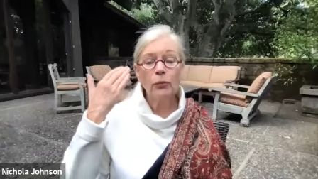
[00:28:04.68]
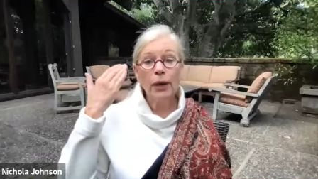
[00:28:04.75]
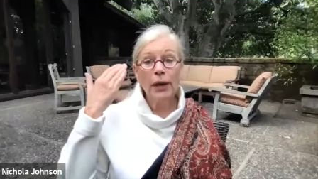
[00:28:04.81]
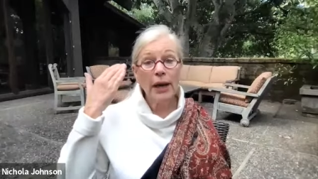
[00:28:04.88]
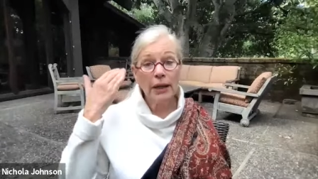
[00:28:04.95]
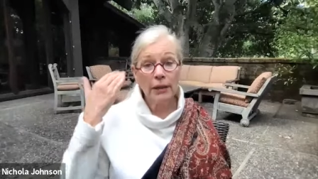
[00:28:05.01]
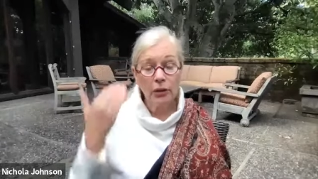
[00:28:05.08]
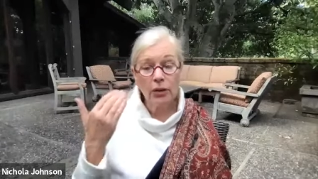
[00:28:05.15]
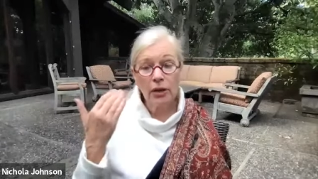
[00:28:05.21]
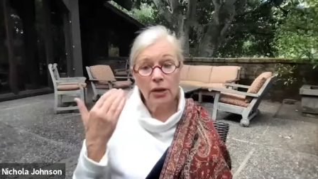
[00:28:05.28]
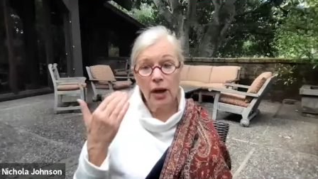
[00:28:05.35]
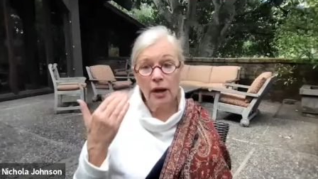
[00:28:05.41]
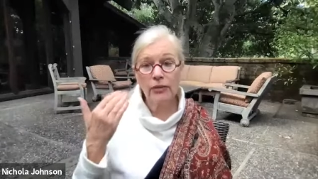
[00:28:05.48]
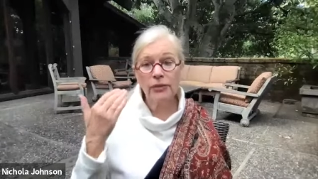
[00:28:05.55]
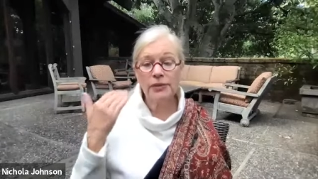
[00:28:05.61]
when i look at
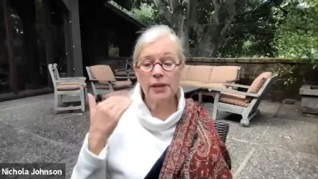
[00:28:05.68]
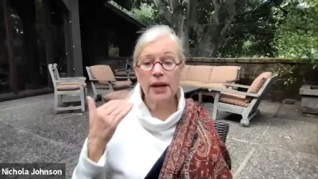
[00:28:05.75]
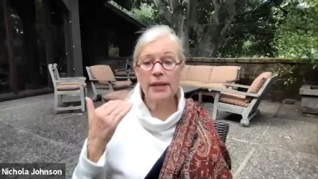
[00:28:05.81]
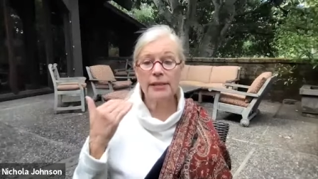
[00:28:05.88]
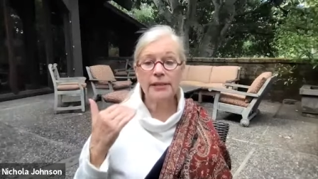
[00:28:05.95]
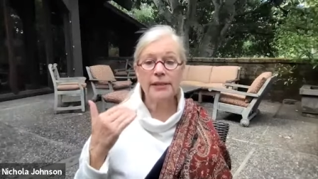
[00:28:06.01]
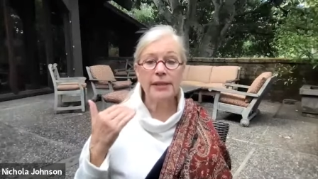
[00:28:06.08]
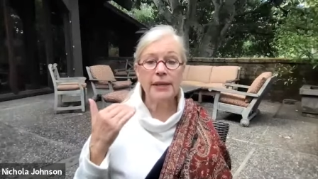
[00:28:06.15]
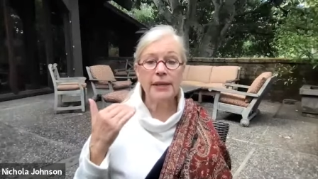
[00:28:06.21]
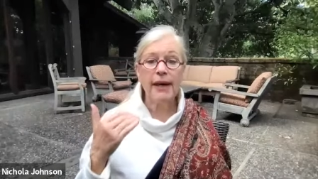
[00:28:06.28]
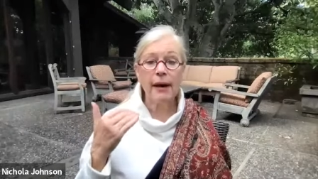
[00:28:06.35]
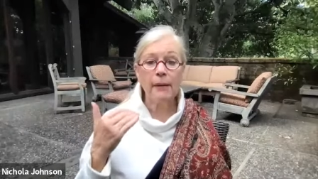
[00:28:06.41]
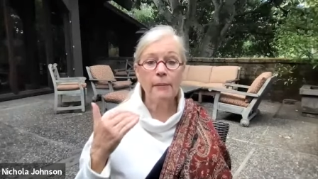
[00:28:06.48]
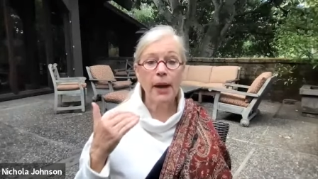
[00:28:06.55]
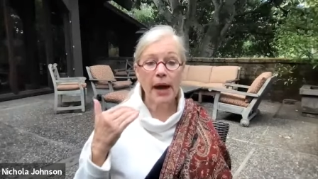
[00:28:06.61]
others i see
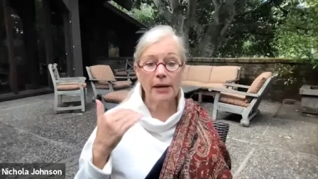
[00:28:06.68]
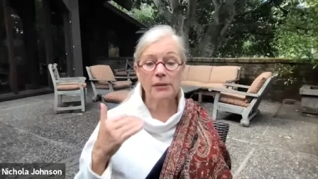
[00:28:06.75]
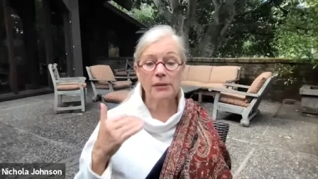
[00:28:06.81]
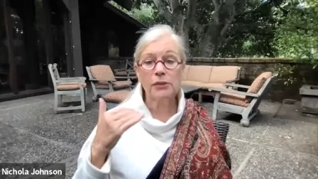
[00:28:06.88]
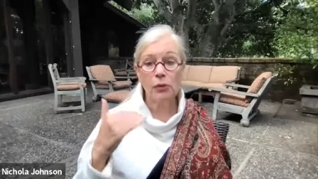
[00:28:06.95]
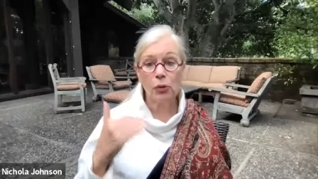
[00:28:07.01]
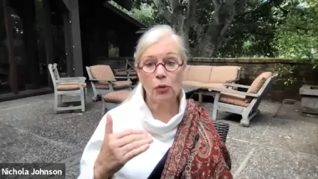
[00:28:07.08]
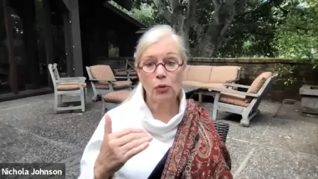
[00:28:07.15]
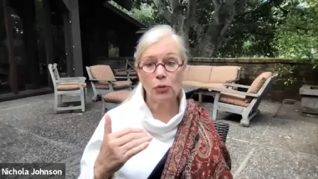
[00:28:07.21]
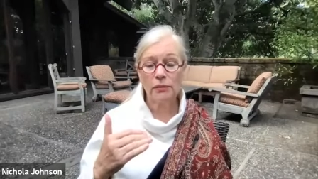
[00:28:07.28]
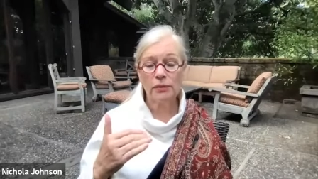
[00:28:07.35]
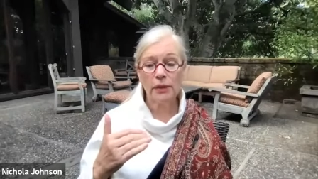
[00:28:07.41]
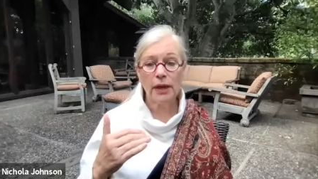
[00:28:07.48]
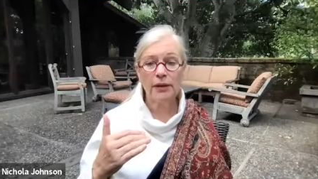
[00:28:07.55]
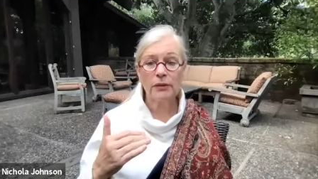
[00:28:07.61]
them as
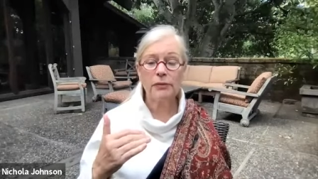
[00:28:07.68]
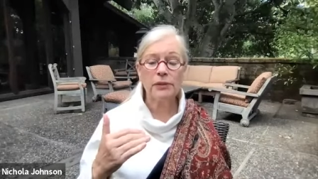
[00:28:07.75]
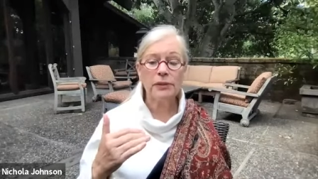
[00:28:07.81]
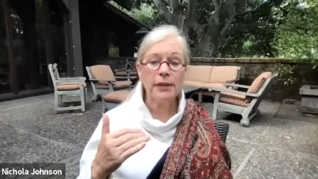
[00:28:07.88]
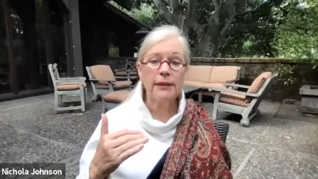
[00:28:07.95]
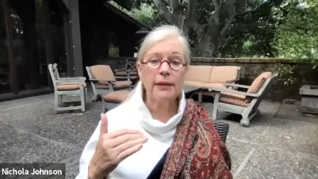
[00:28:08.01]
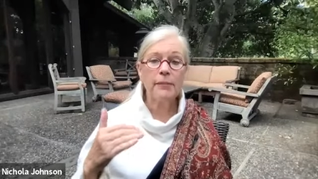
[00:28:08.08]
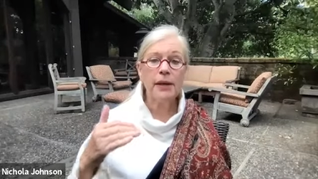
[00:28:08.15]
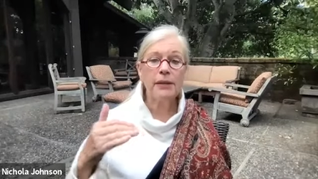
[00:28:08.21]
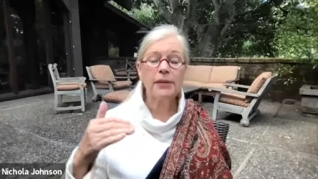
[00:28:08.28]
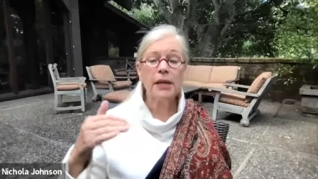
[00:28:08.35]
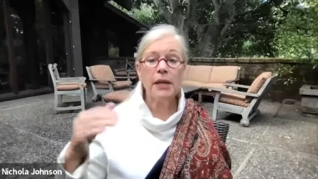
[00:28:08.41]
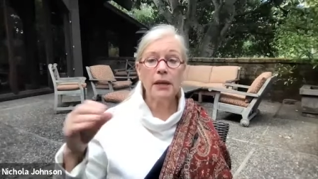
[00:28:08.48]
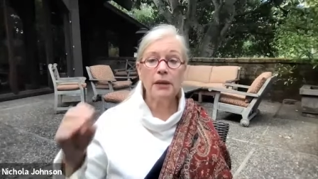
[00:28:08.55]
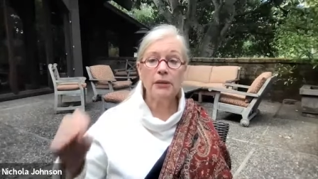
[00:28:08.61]
souls i don't see them as
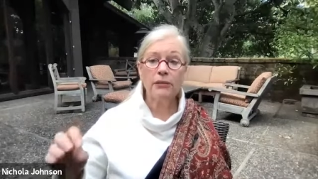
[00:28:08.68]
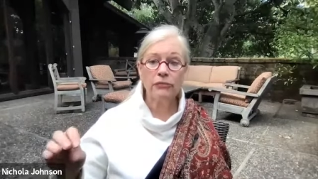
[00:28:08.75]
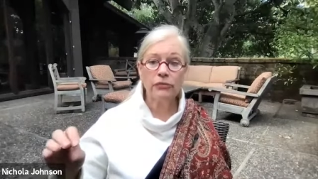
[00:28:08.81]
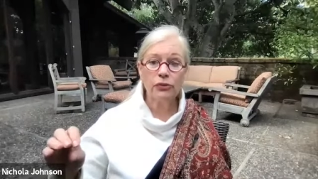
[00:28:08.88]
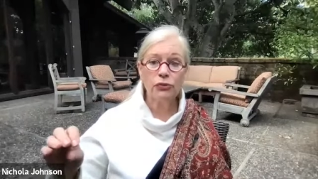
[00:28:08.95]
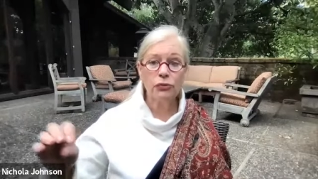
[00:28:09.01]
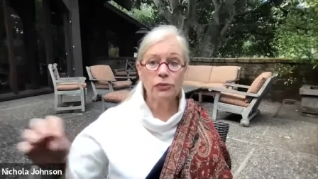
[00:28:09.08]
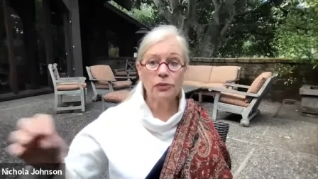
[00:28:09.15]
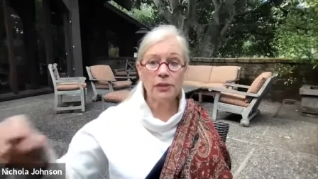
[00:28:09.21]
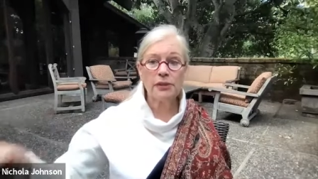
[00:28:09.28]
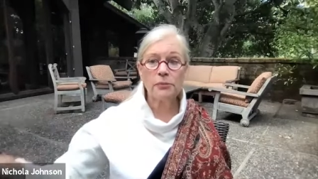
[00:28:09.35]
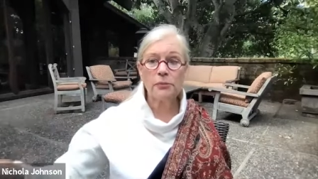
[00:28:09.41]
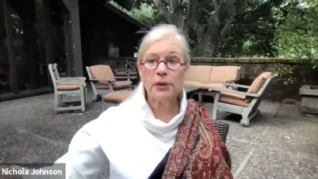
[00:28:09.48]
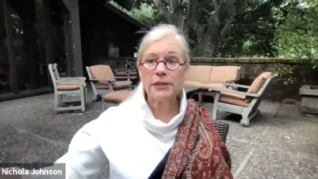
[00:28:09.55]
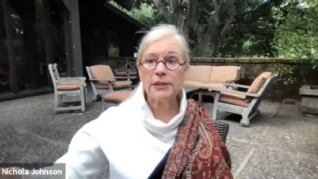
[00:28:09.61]
individuals
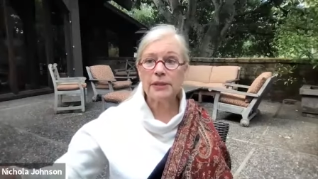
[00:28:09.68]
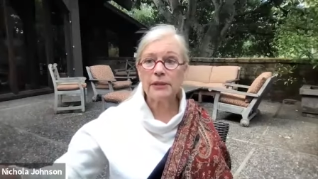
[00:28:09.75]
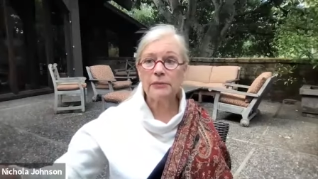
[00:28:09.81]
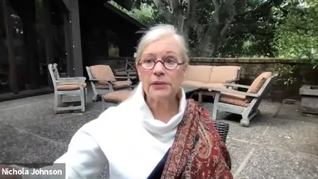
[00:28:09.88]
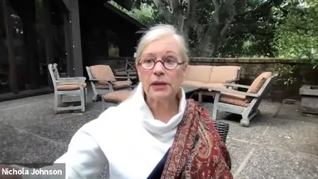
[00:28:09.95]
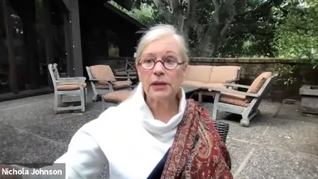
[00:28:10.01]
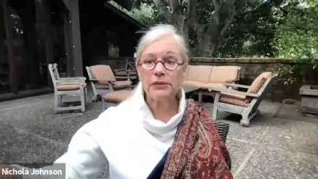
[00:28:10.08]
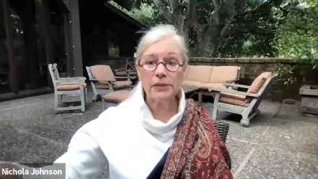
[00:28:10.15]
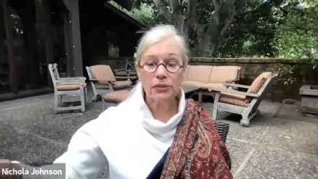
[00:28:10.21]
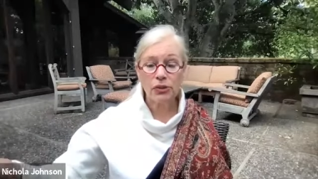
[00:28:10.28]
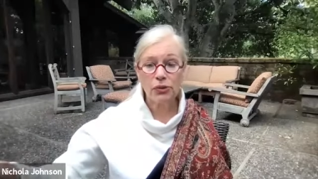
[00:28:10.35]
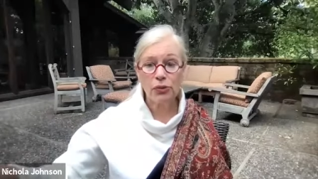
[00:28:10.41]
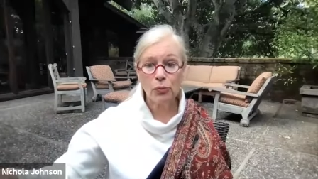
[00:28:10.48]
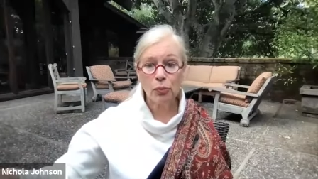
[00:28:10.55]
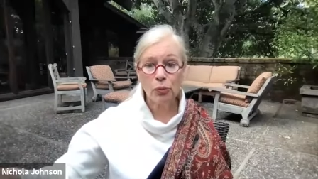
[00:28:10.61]
expressing themselves
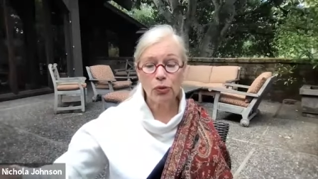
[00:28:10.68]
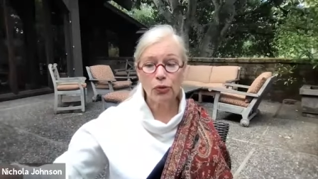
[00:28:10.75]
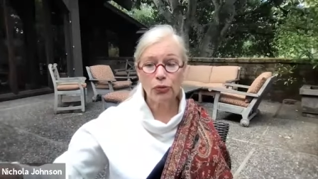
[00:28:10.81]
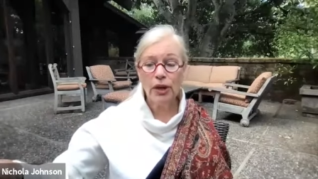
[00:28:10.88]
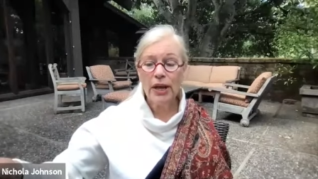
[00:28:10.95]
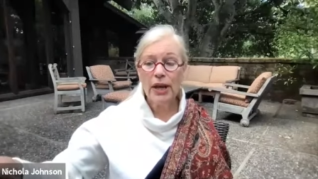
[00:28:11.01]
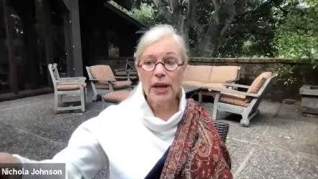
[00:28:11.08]
into the world